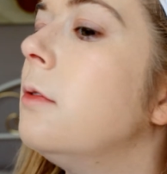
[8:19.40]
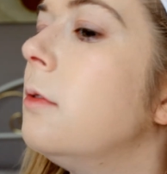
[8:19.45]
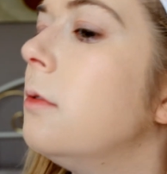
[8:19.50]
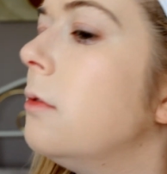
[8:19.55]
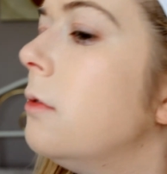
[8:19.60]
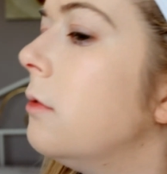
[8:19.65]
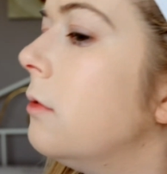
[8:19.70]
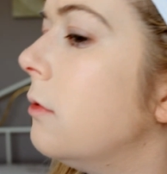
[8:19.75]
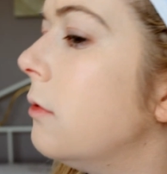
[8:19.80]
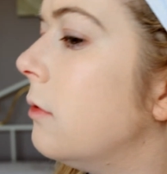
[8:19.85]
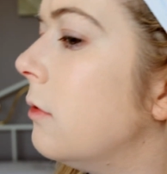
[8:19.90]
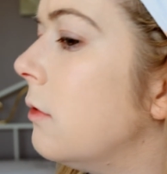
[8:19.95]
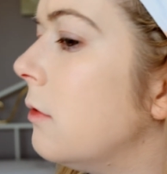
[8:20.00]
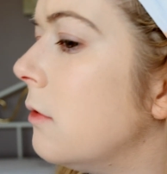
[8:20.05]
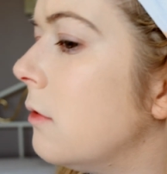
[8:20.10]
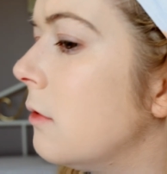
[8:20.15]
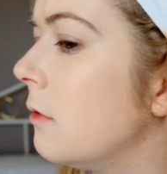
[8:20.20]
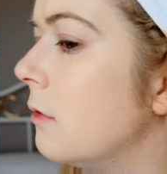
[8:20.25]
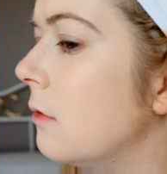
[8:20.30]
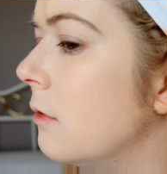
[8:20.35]

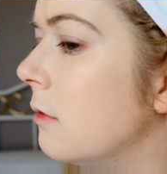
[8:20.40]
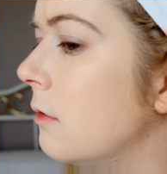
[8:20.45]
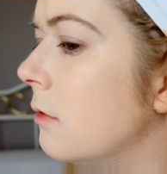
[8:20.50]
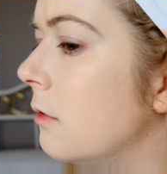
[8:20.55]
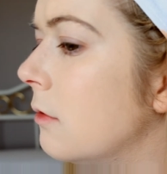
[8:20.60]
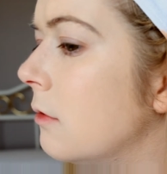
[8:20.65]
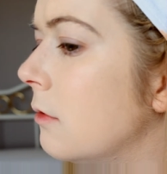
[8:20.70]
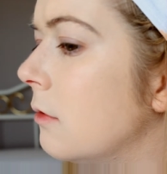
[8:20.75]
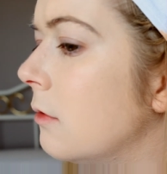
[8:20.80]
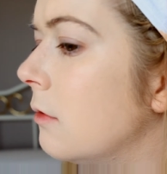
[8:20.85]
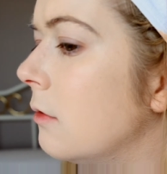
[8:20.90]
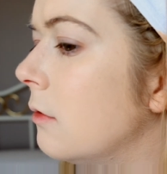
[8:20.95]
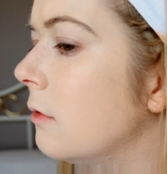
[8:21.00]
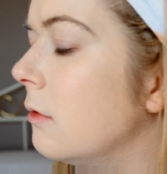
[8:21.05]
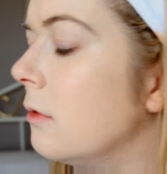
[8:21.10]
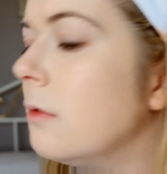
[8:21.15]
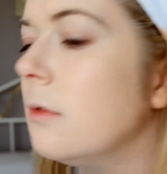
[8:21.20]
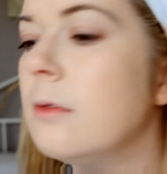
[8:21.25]
No one is speaking in this clip.